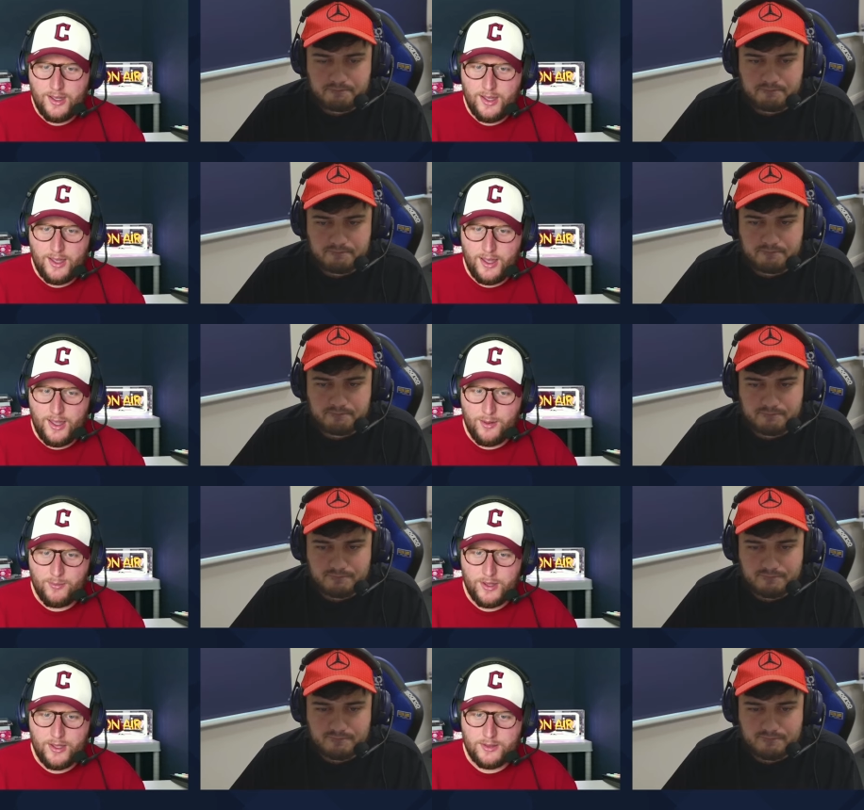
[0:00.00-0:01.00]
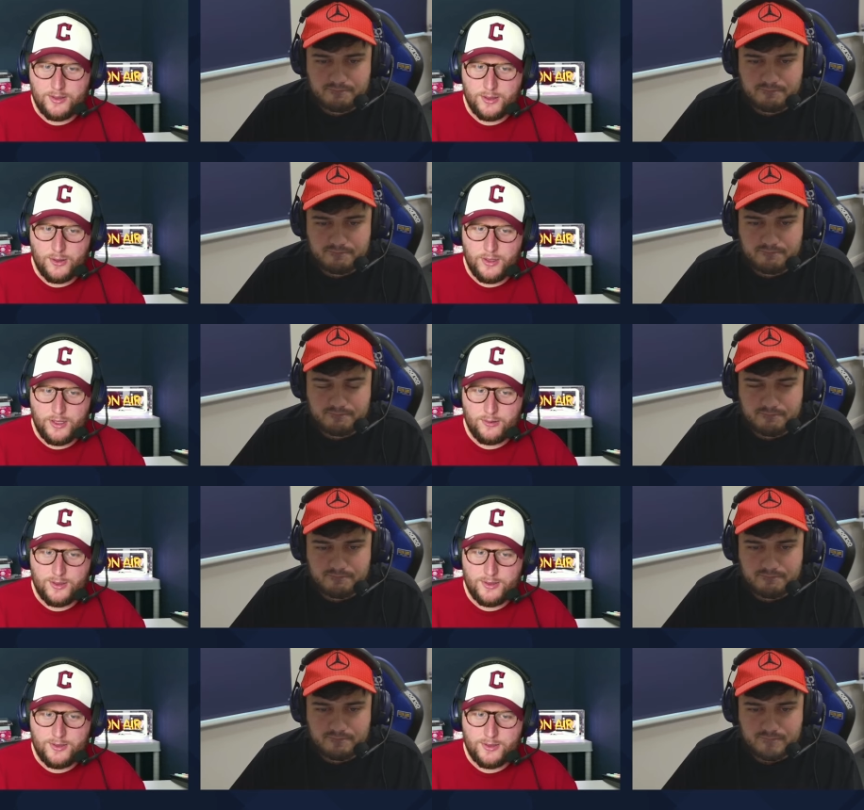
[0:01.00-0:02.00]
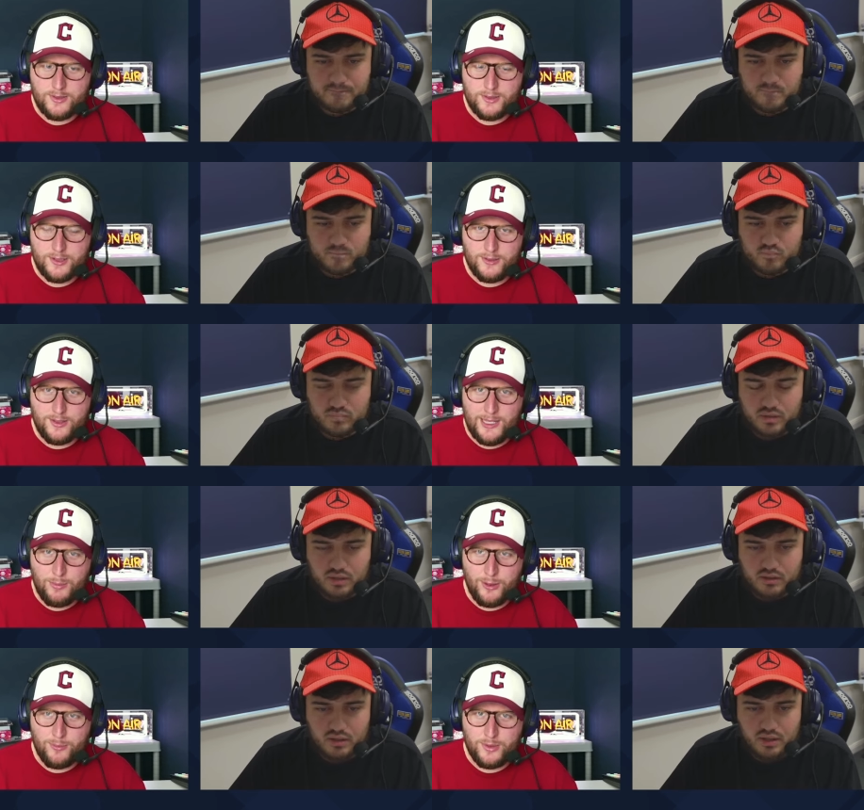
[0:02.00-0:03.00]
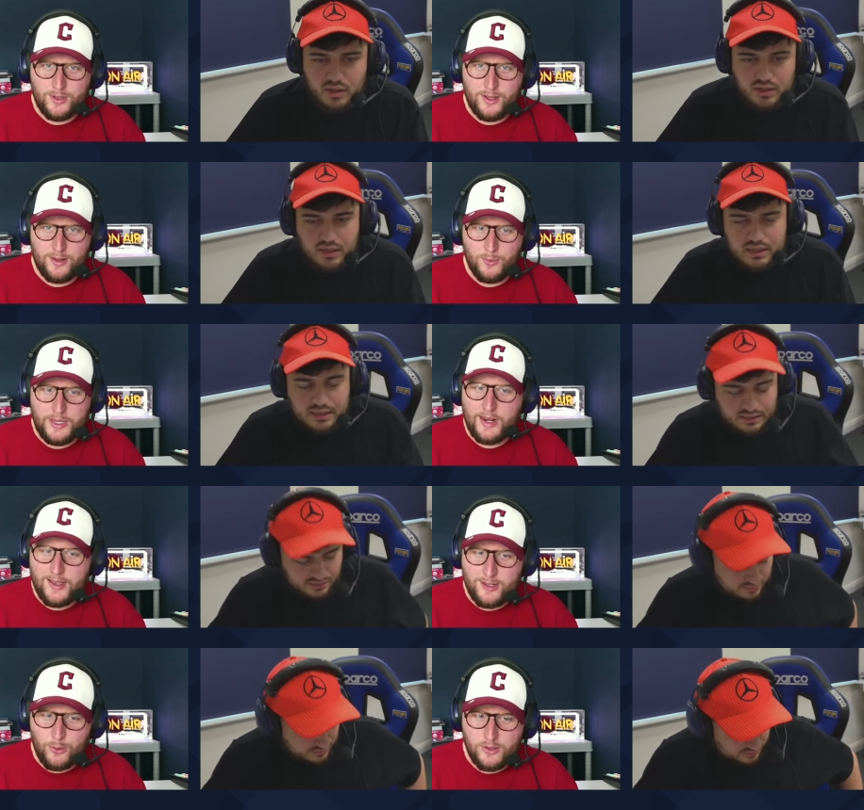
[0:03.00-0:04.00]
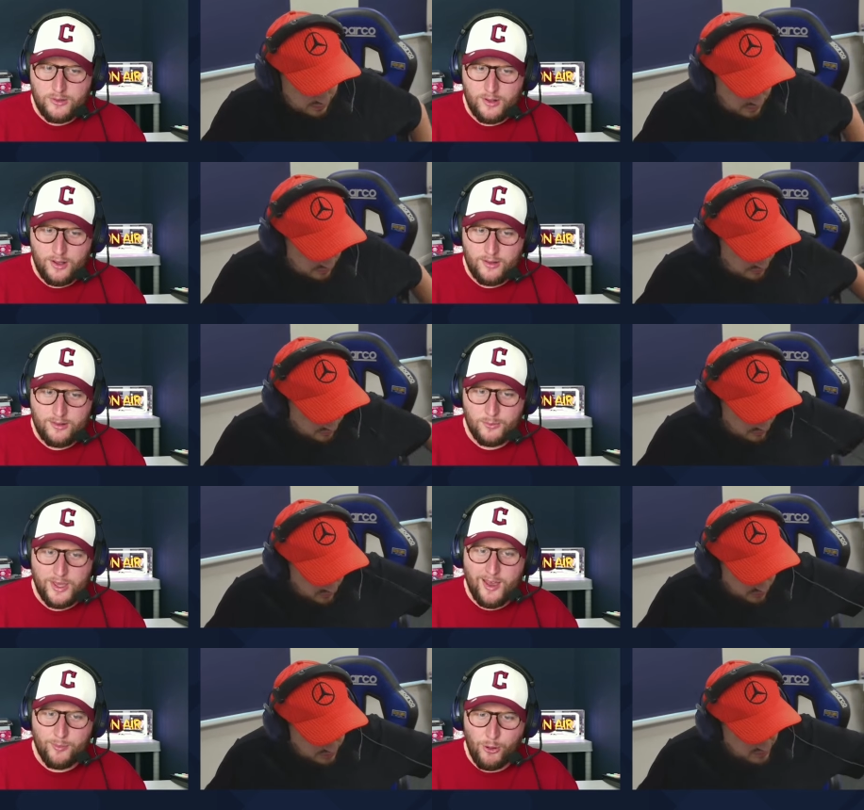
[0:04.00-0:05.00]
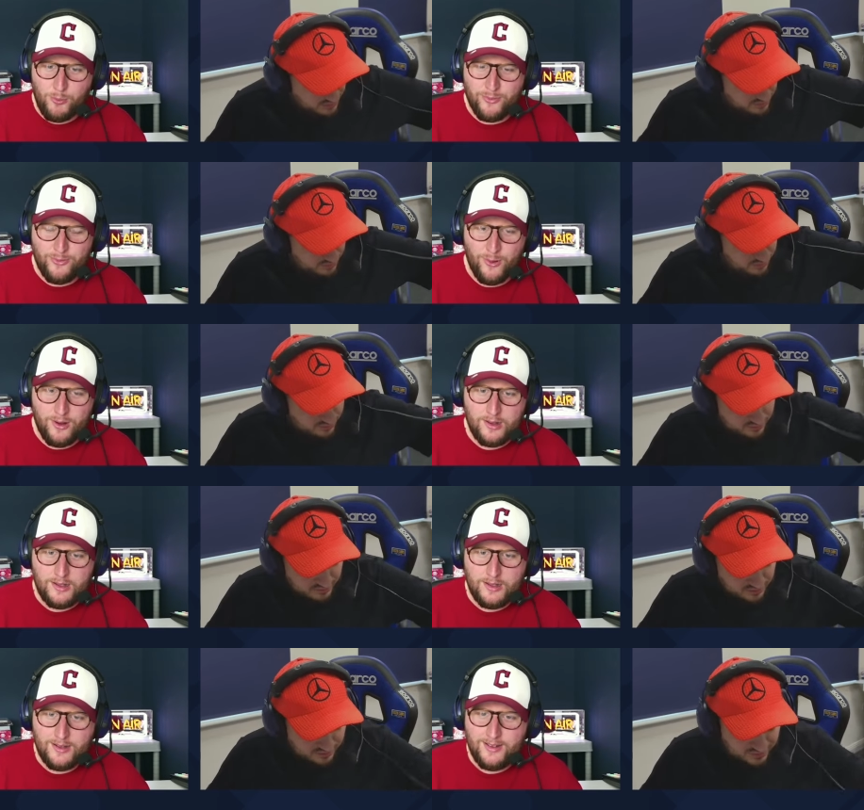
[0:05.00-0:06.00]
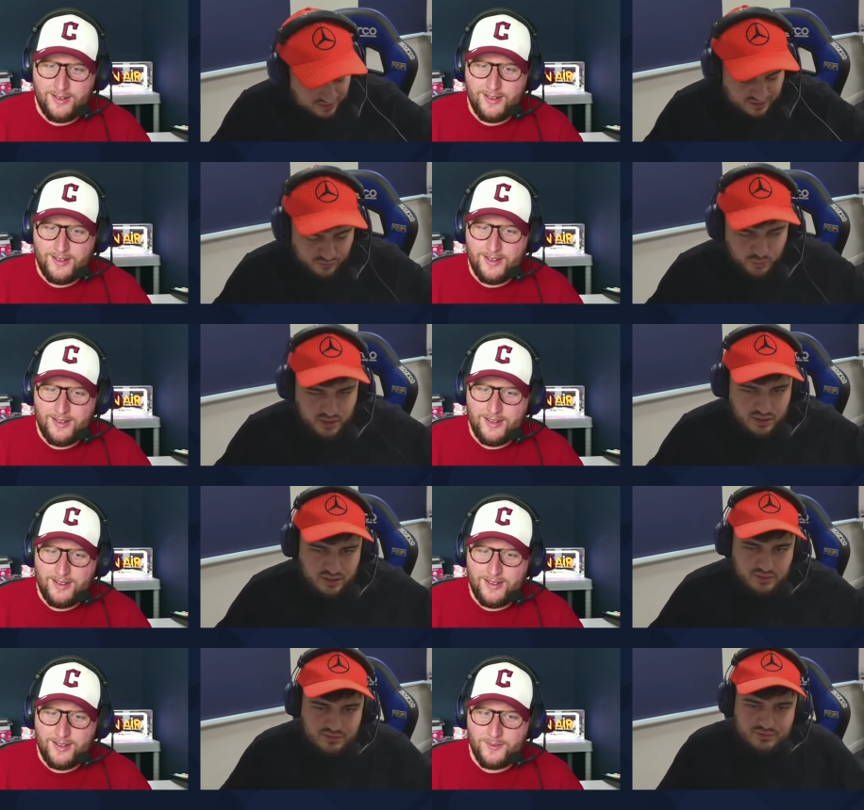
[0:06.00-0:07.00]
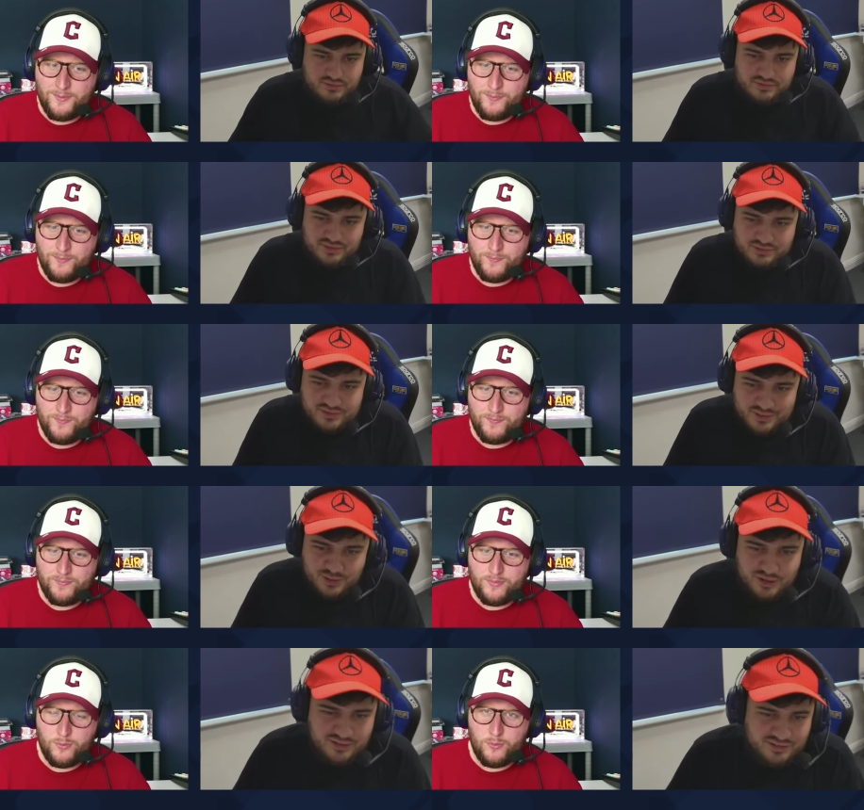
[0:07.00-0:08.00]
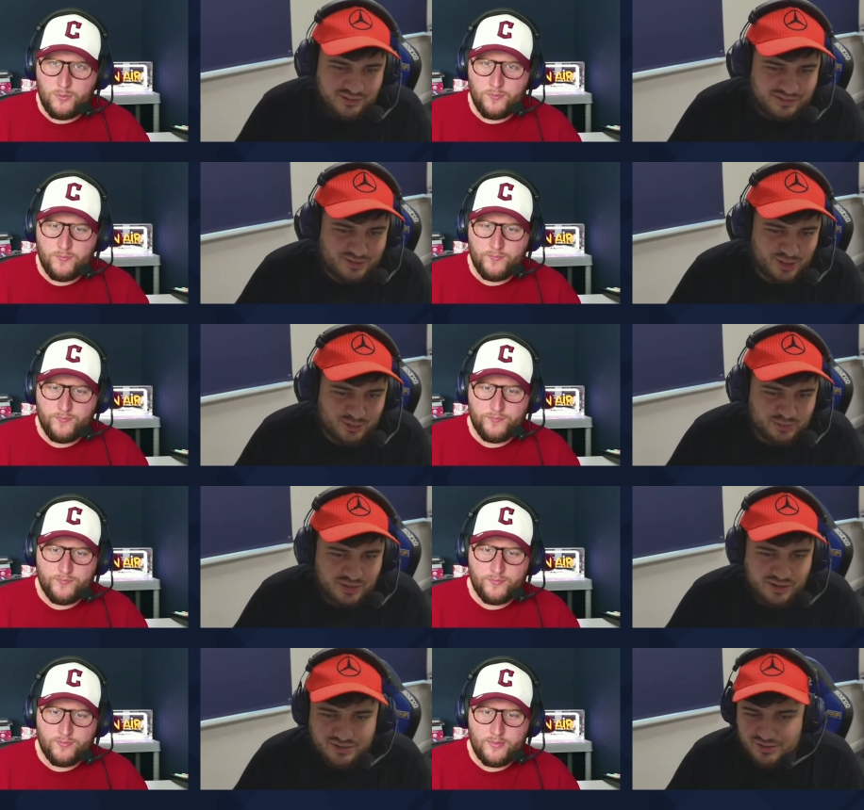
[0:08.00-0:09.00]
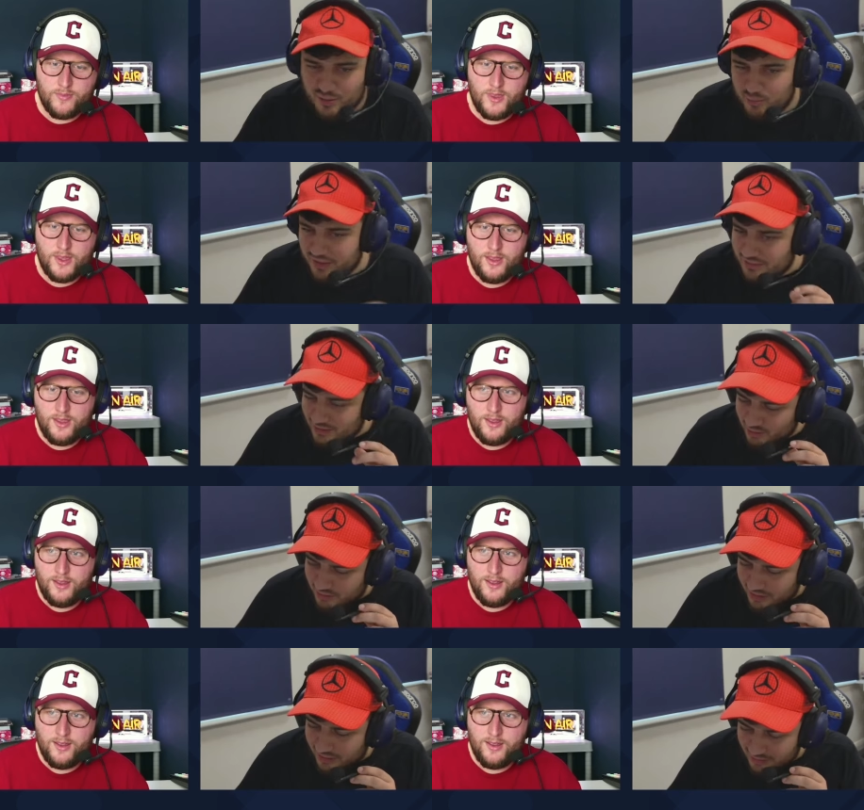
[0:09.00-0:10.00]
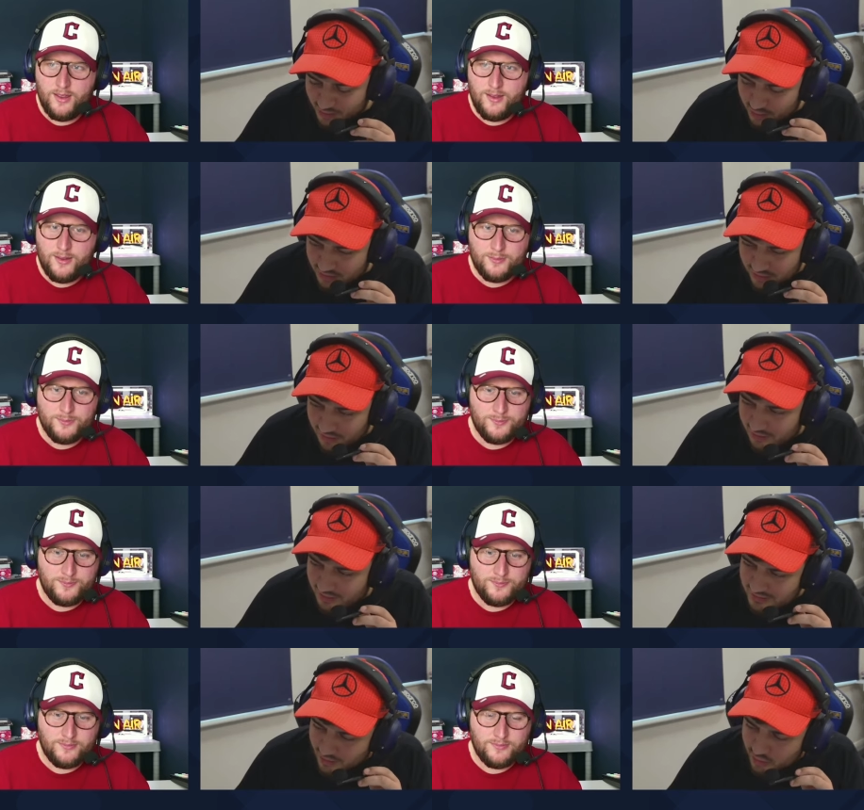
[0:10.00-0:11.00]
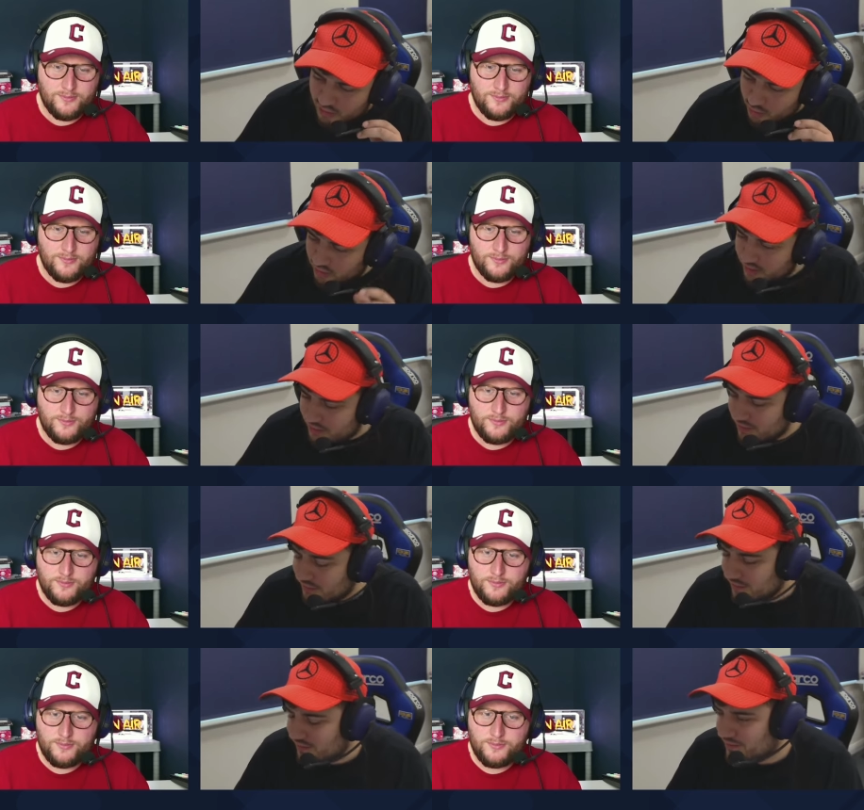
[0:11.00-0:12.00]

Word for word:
Speaker 1: Um, and so you know, it, it, there's a lot to think about. But uh, we get asked that question a lot. We have both say, before.
Speaker 2: Yeah, if we decided to launch, you know, soccer United breaks or something along those lines, I do think